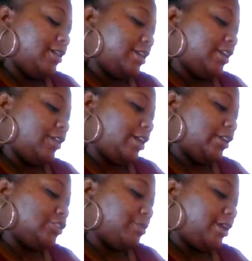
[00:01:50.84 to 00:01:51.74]
Again, our
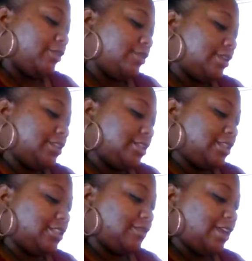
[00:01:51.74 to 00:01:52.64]
angel Michael,
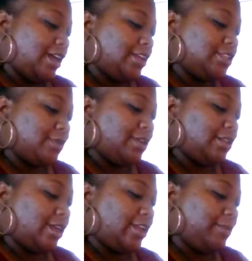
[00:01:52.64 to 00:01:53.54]
ancestor of the highest white
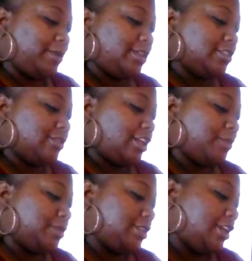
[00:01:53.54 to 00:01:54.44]
light, please come down and
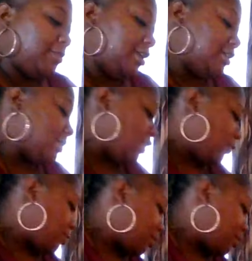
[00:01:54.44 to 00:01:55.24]
protect me as I open